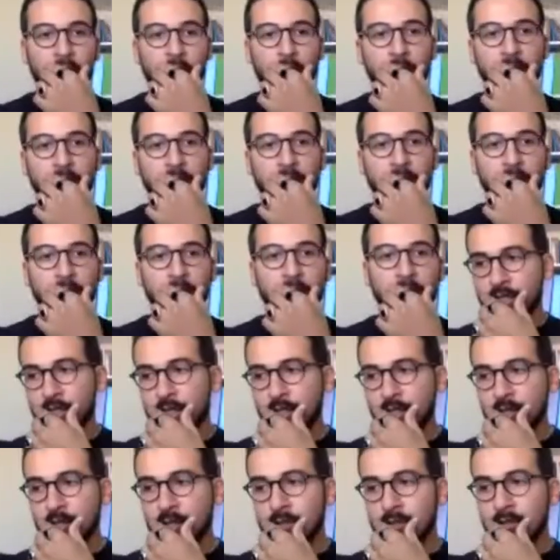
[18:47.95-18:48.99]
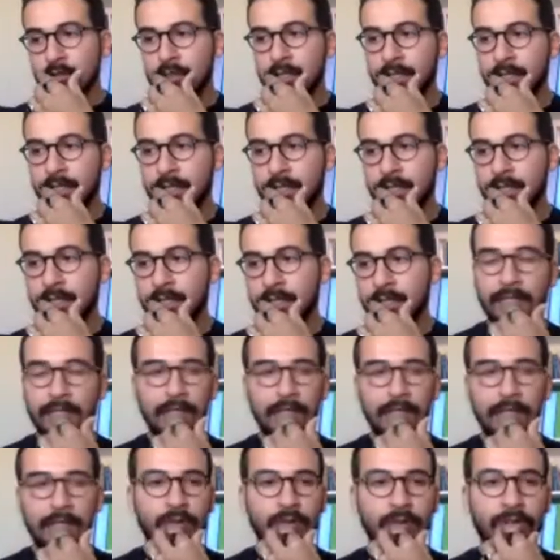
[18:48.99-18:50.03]
We have also uh,
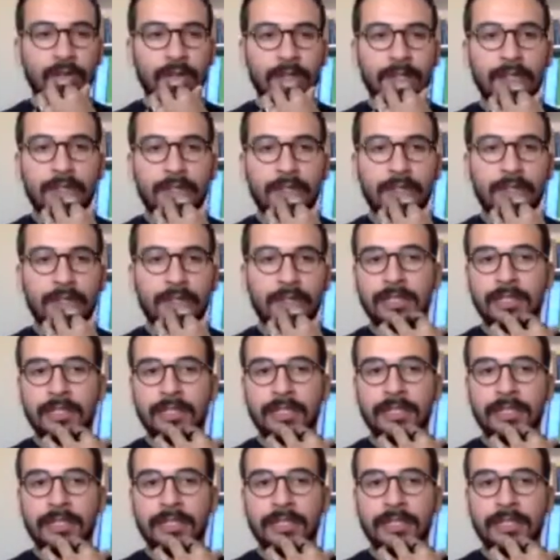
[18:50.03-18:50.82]
local uh,